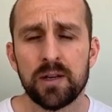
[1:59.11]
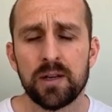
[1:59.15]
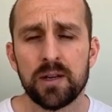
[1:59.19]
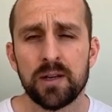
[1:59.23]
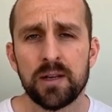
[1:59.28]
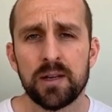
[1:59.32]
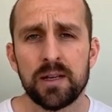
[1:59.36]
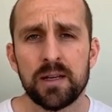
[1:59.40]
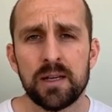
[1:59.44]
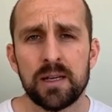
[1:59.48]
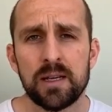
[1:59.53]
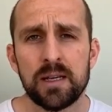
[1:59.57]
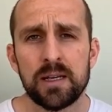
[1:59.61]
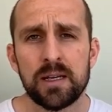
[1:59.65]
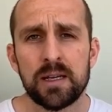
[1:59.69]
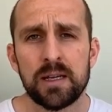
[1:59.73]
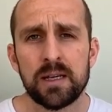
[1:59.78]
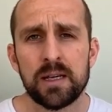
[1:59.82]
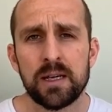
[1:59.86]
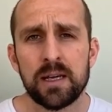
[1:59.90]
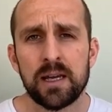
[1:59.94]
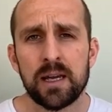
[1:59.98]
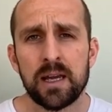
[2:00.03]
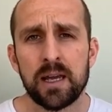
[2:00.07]
And
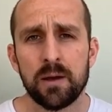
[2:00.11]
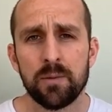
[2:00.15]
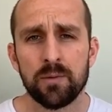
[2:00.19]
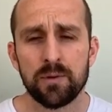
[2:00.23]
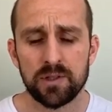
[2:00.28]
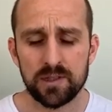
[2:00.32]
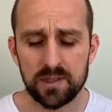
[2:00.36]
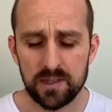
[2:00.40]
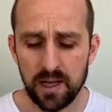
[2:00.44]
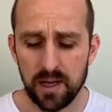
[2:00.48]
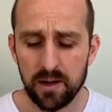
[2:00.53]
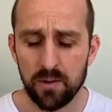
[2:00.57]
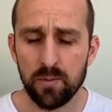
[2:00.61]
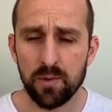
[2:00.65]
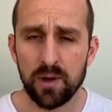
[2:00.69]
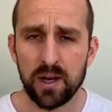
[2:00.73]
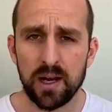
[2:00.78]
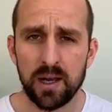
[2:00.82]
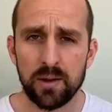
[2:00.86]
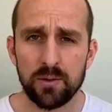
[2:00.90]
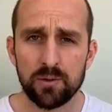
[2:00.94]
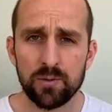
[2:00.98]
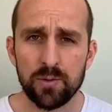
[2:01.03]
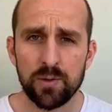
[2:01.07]
it was done
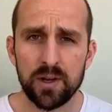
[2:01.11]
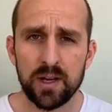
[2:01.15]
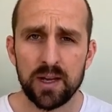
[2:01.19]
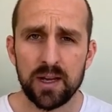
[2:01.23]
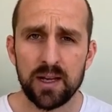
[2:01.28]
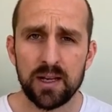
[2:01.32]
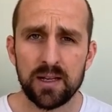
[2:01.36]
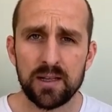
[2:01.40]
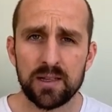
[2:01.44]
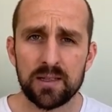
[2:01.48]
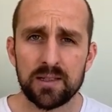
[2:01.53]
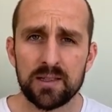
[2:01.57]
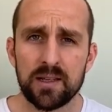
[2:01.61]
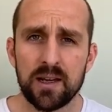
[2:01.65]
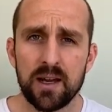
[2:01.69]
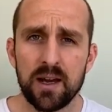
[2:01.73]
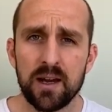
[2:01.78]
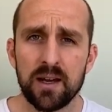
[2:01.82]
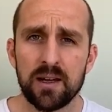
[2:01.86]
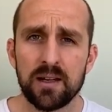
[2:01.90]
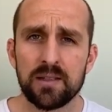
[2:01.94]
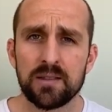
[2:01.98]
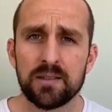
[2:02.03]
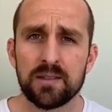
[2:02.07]
while I was working at the
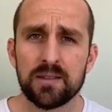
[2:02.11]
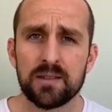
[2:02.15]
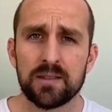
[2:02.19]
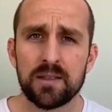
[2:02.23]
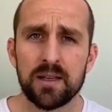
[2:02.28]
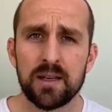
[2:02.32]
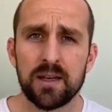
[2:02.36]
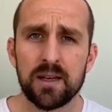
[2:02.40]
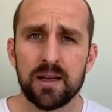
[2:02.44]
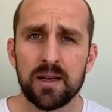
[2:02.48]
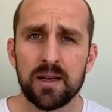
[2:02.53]
Scarlets,